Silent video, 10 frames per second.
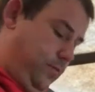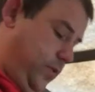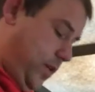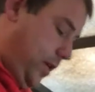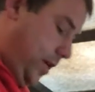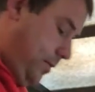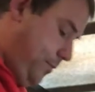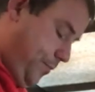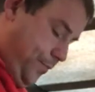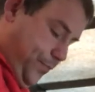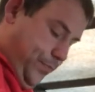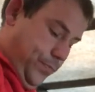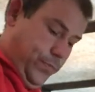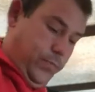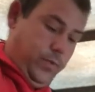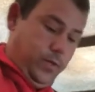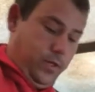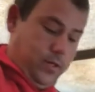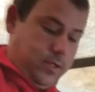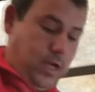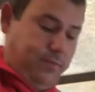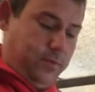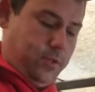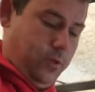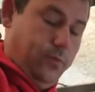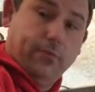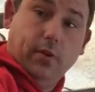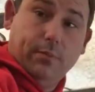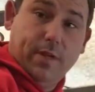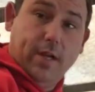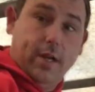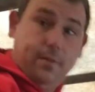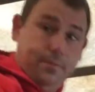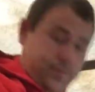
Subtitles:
the head, siphon tube from the head.